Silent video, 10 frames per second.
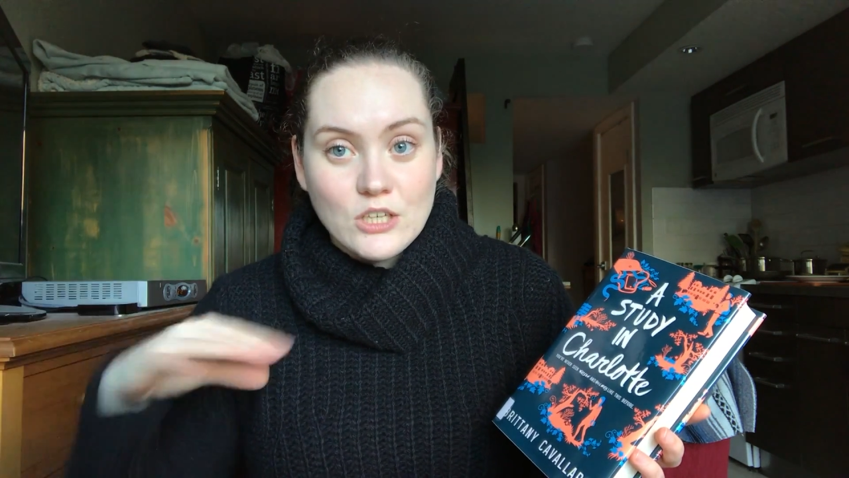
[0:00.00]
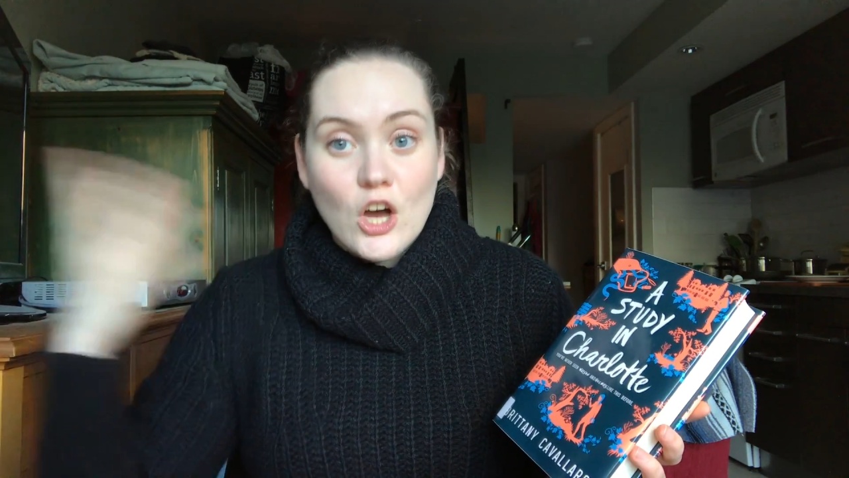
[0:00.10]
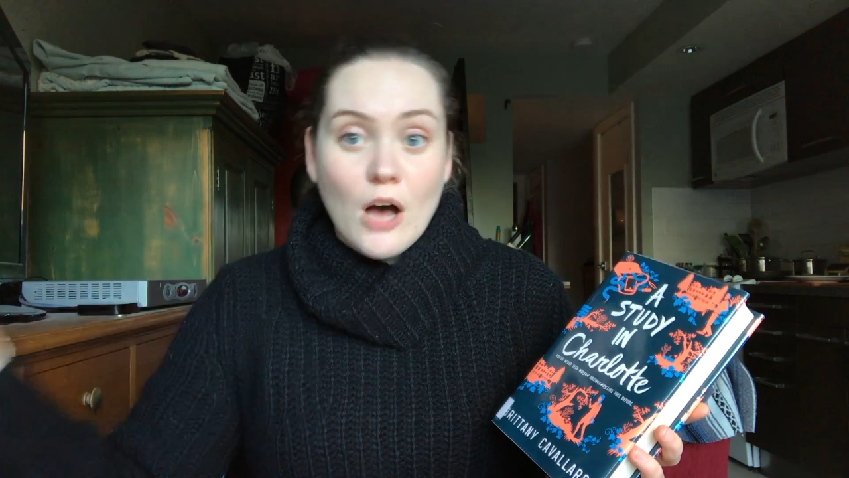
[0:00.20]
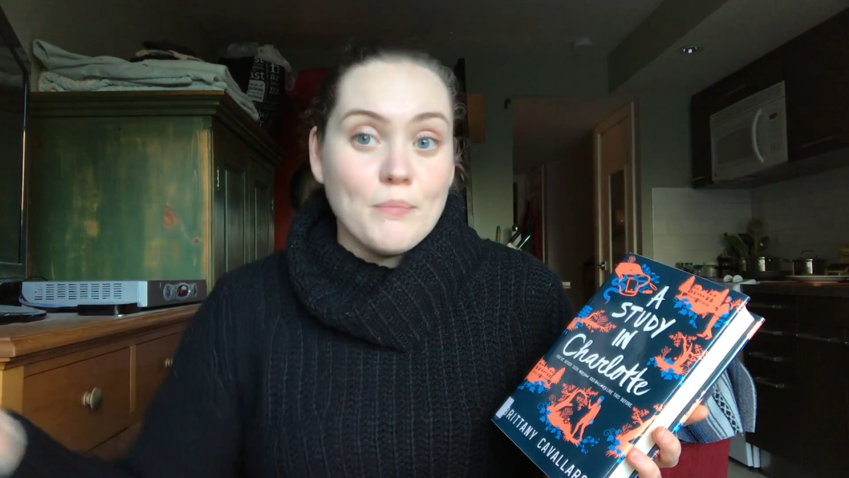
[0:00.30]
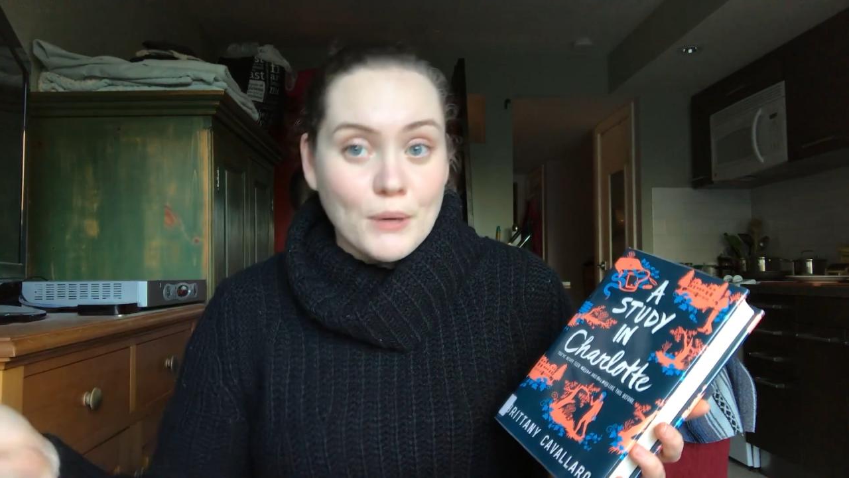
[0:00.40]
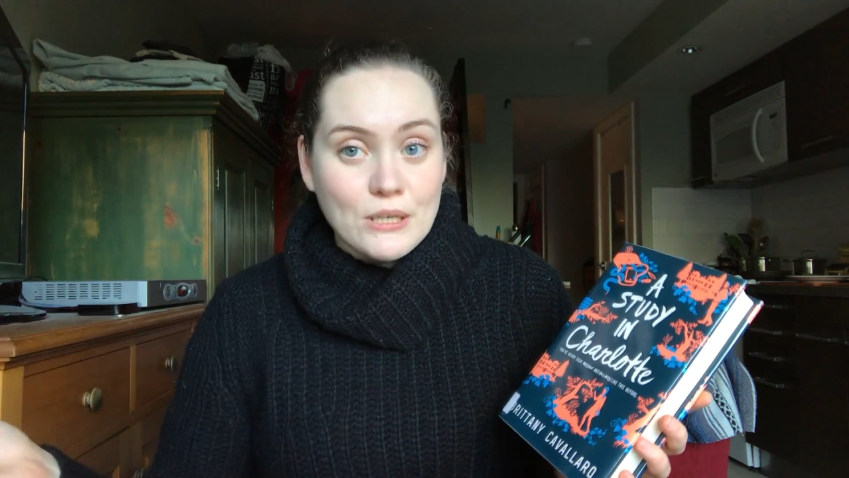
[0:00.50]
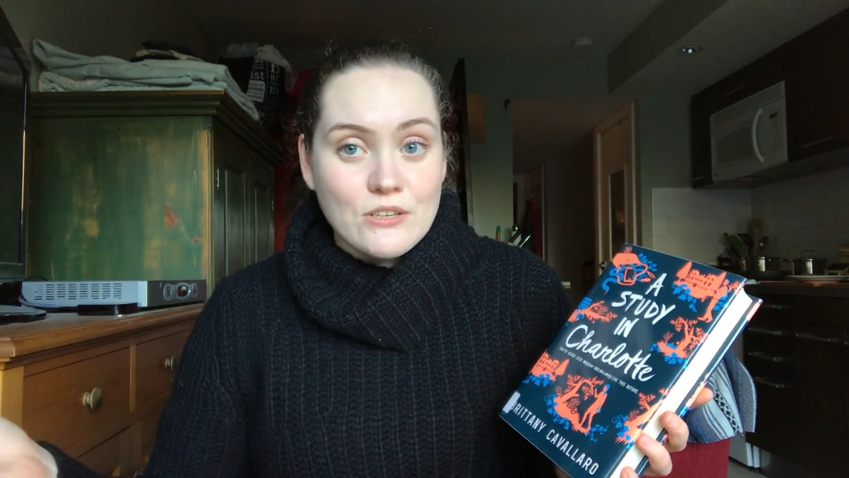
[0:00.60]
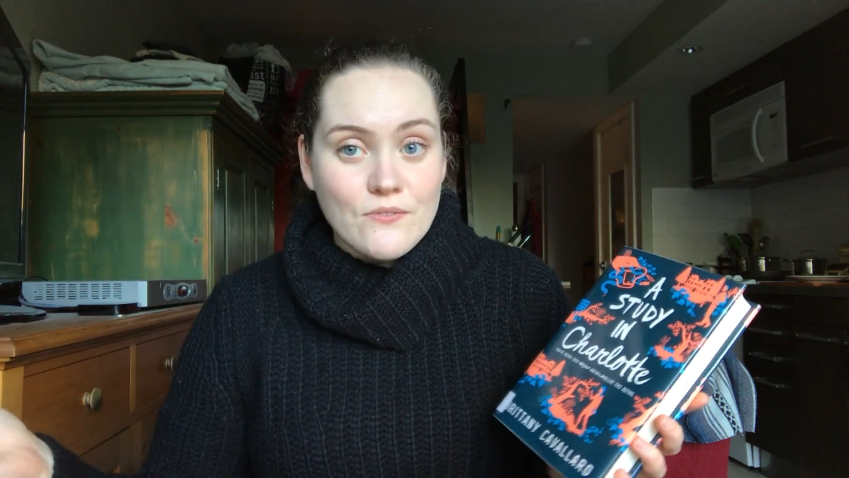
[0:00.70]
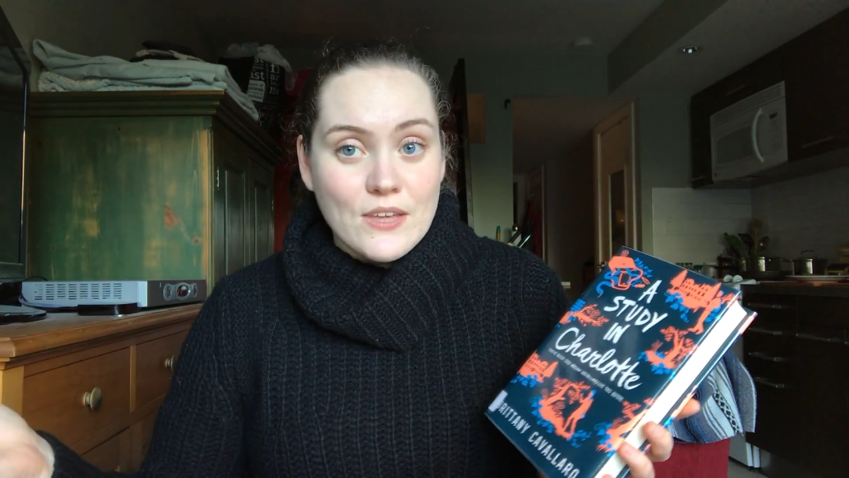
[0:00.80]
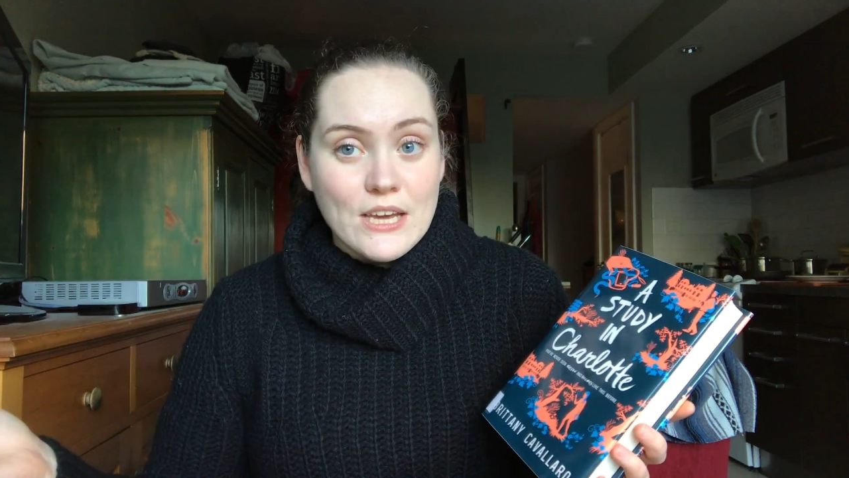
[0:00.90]
top books
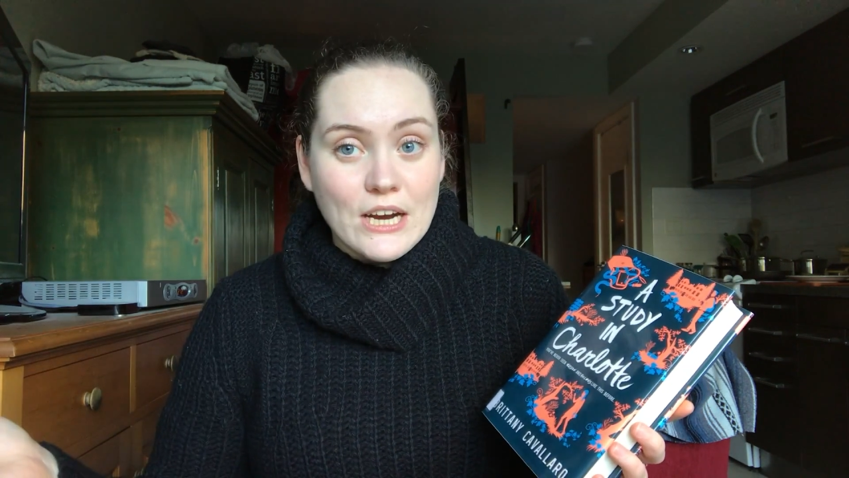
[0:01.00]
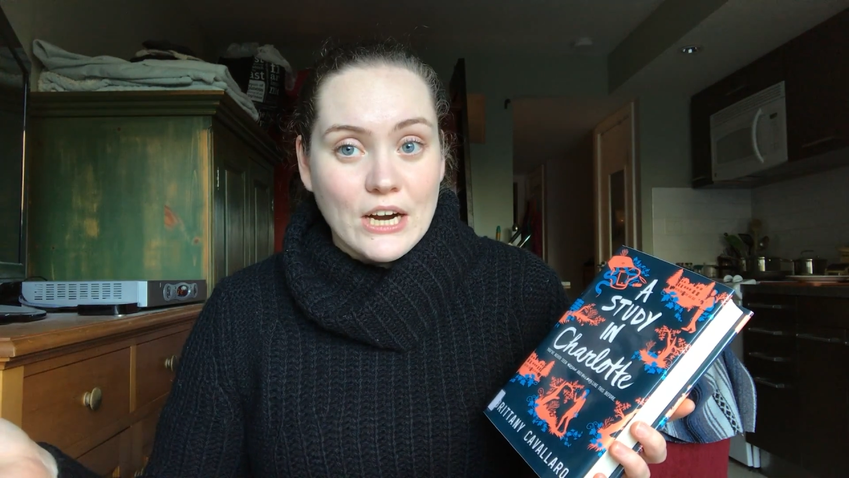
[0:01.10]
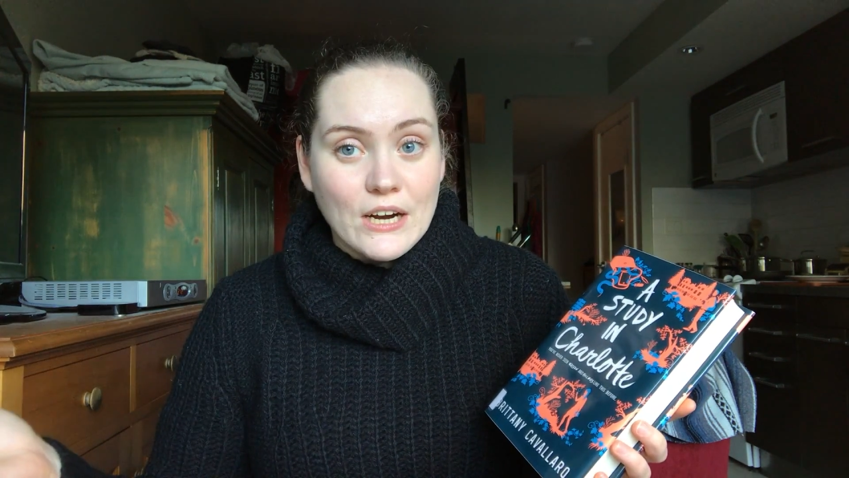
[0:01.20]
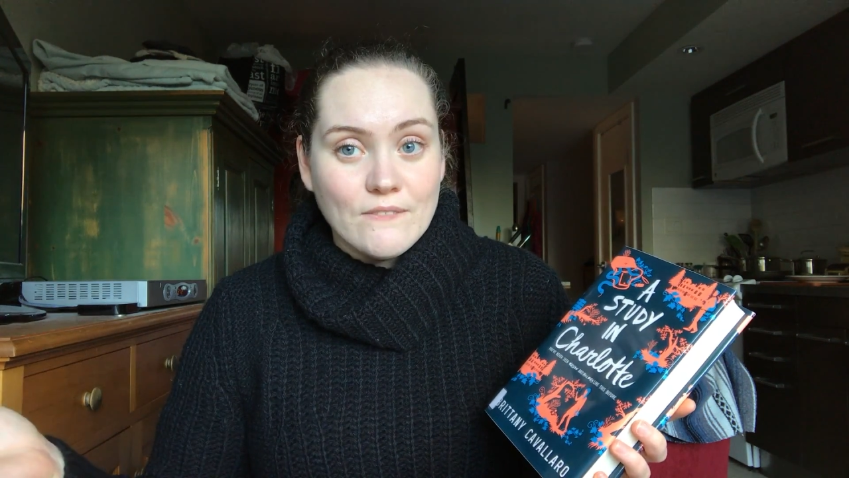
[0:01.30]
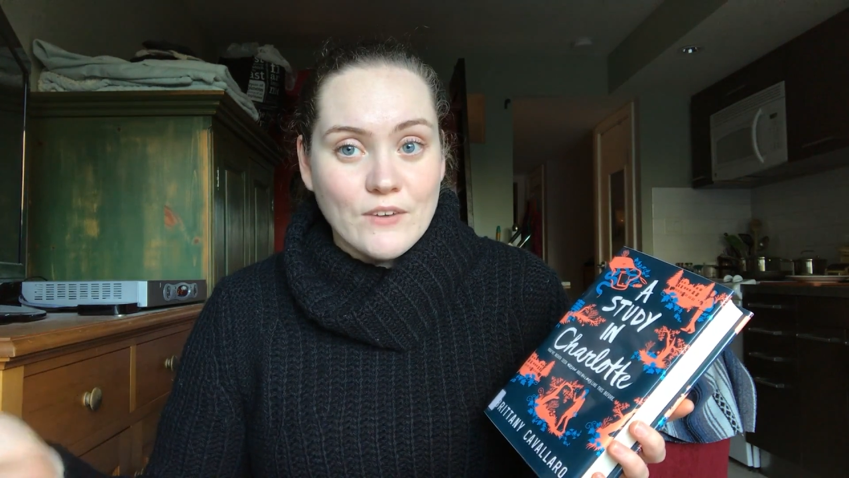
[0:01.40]
of the year